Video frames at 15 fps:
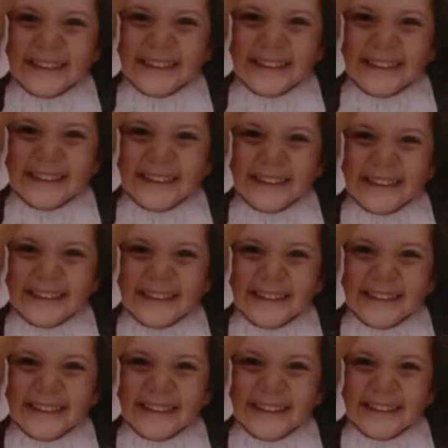
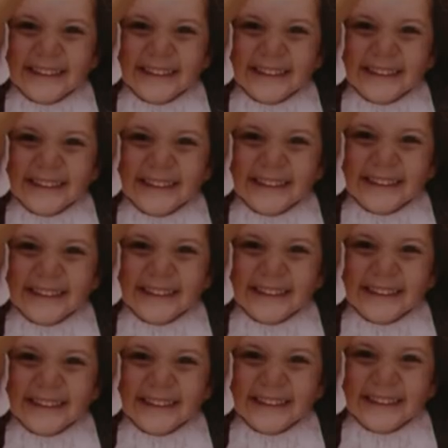
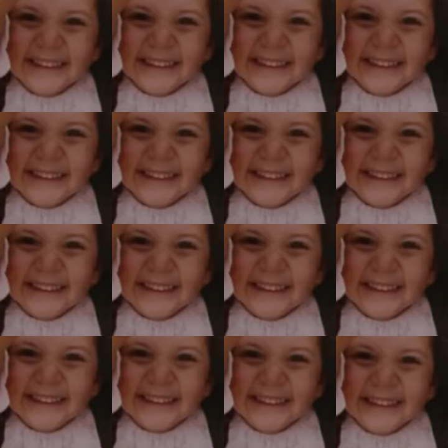
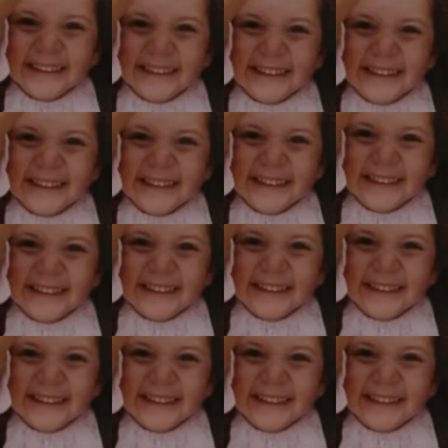
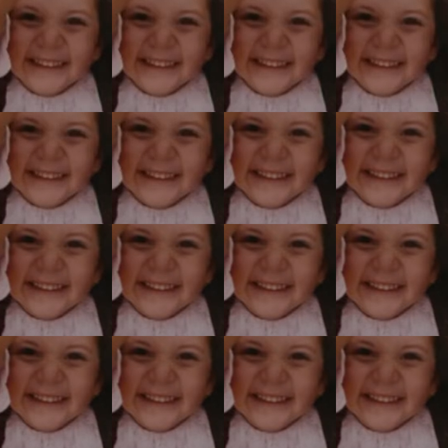
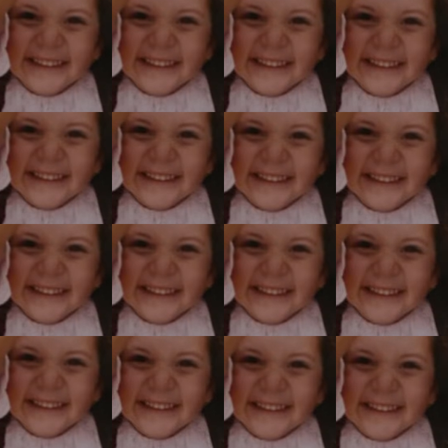
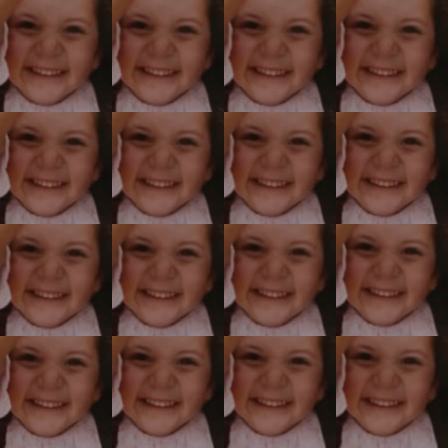
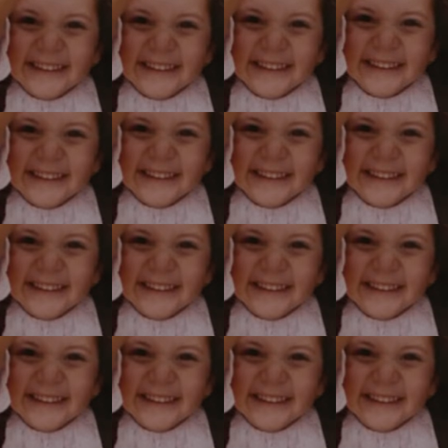[no speech]